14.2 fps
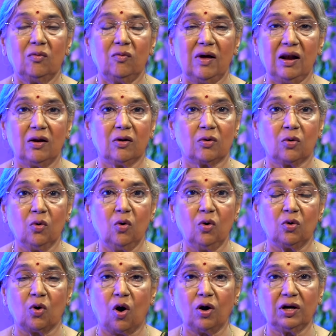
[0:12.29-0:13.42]
Well, no,
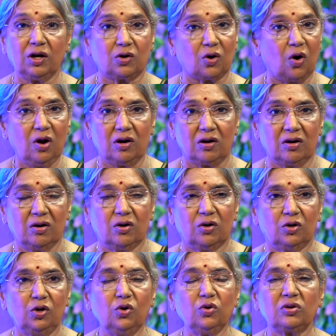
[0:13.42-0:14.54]
not at all.
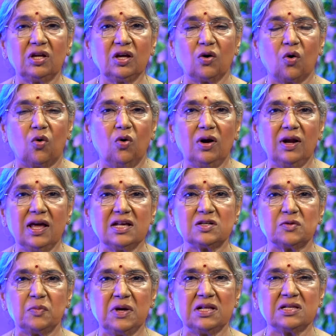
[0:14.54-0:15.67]
Do you think old age
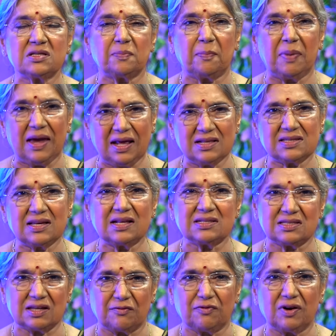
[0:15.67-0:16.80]
means pains and
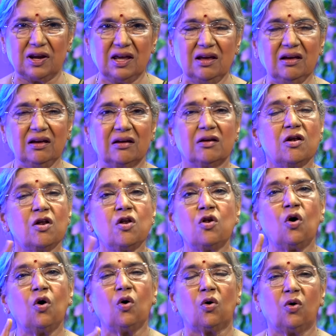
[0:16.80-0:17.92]
suffering?
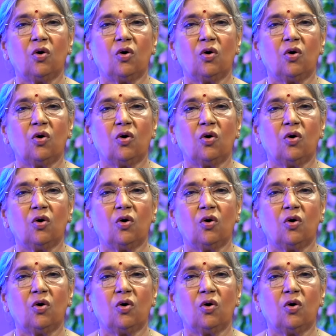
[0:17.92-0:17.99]
No.